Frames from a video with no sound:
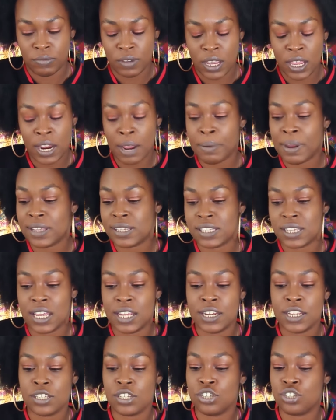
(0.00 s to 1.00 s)
And I'm not
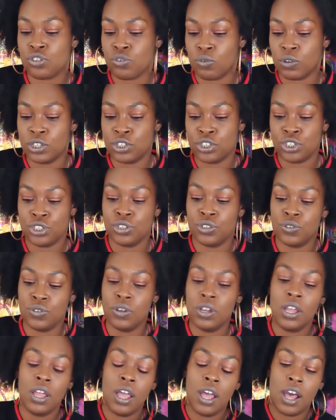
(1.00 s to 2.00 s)
saying this is towards
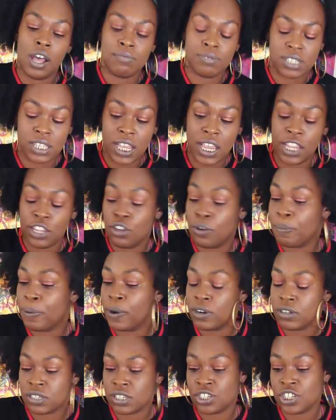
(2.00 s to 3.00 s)
you. I'm saying your
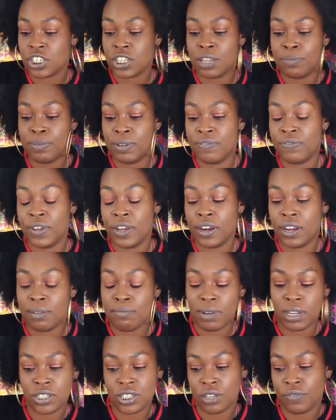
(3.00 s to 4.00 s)
person just could be very
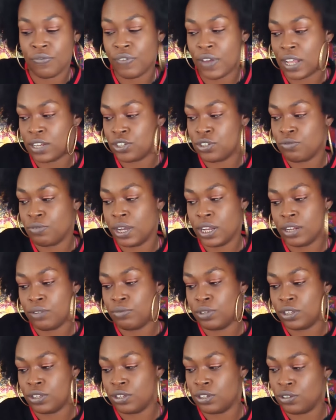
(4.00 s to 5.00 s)
much infatuated
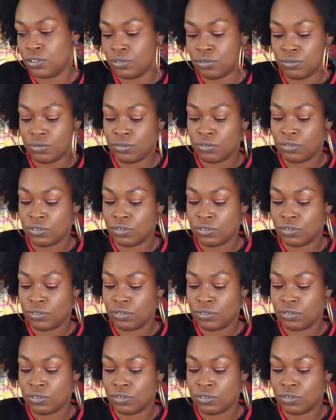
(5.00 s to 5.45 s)
with you.